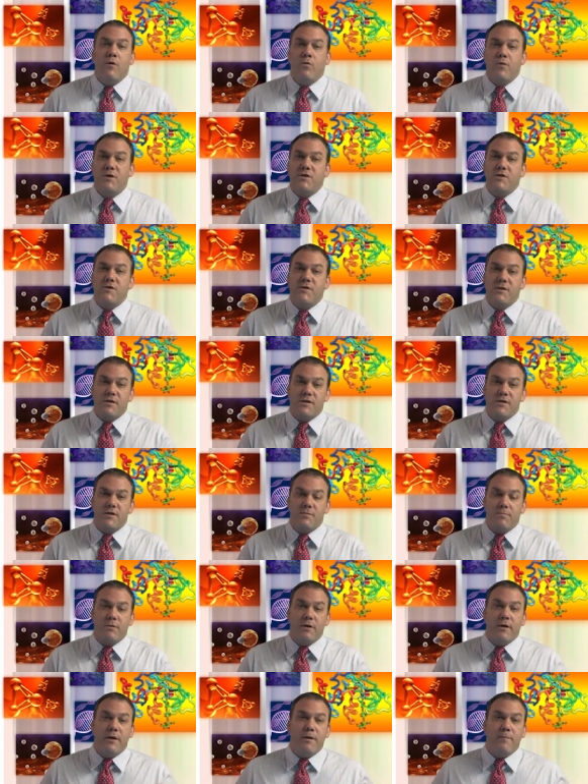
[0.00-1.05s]
which is the
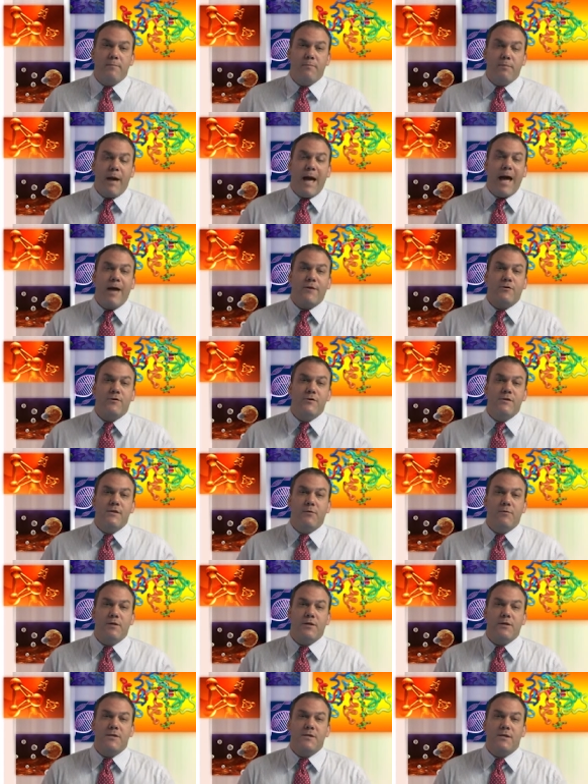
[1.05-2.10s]
splitting patterns that
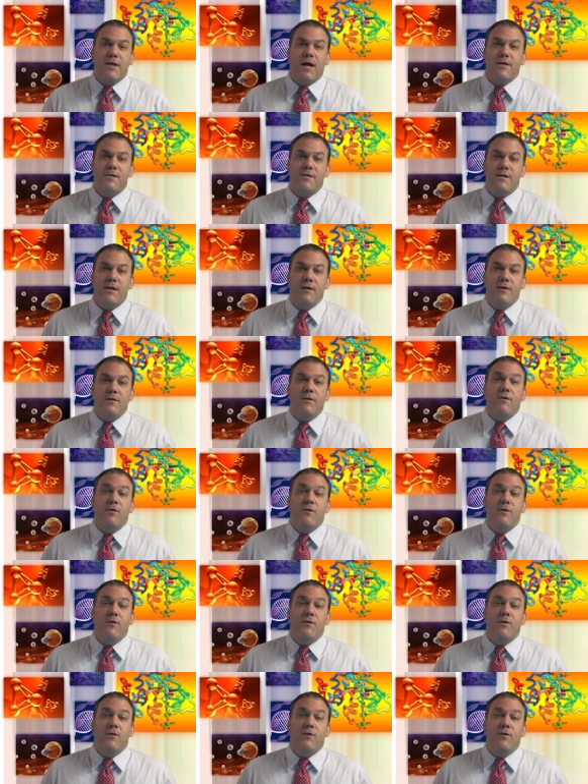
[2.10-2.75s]
we discussed.